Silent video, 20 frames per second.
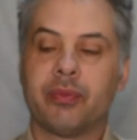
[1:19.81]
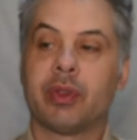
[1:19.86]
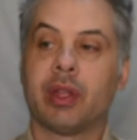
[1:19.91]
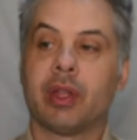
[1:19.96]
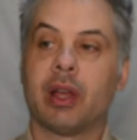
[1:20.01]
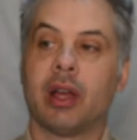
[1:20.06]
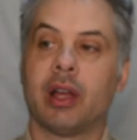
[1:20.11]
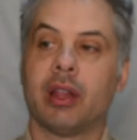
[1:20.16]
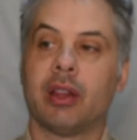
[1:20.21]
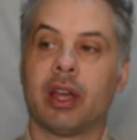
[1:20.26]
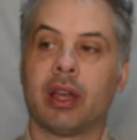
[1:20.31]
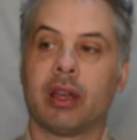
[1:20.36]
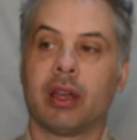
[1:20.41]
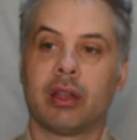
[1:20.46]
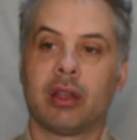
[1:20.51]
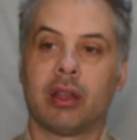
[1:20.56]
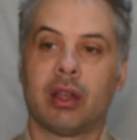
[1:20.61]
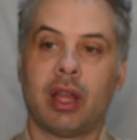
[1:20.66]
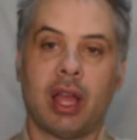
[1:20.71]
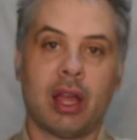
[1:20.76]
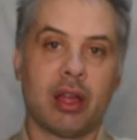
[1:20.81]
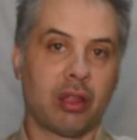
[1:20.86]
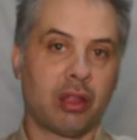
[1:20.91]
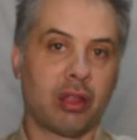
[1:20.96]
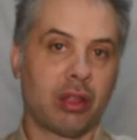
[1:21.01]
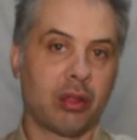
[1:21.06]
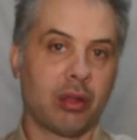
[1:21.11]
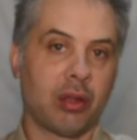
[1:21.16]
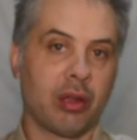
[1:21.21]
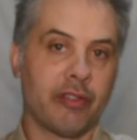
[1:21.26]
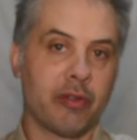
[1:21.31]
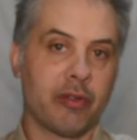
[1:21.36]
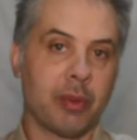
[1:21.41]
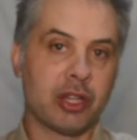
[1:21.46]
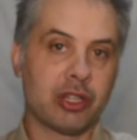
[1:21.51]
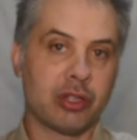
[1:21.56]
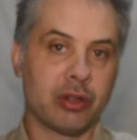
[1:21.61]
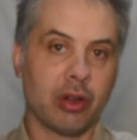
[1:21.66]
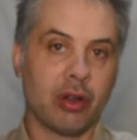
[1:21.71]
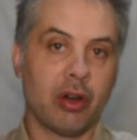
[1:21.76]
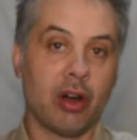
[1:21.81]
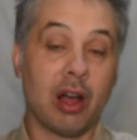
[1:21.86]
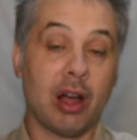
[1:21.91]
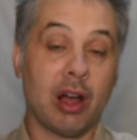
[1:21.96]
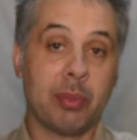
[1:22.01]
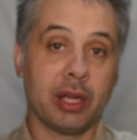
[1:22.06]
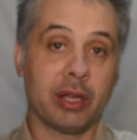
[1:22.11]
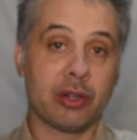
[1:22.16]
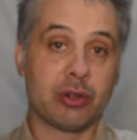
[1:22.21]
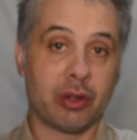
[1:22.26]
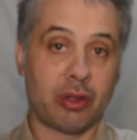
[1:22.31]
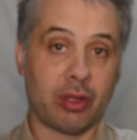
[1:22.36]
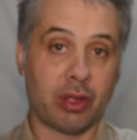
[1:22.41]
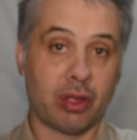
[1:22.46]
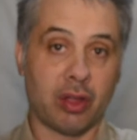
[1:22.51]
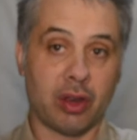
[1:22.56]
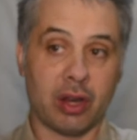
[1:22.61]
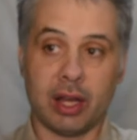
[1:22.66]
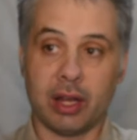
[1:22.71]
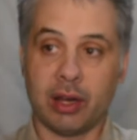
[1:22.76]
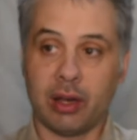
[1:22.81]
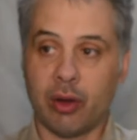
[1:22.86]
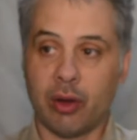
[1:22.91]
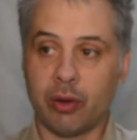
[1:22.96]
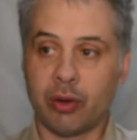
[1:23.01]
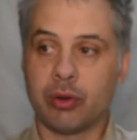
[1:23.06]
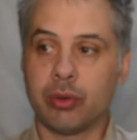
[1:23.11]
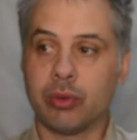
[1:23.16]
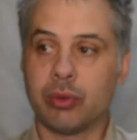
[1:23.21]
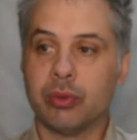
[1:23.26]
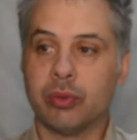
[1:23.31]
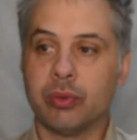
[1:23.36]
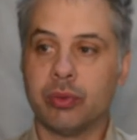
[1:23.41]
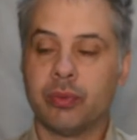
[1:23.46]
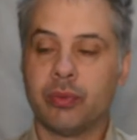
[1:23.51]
that has information on the IP addresses that are local,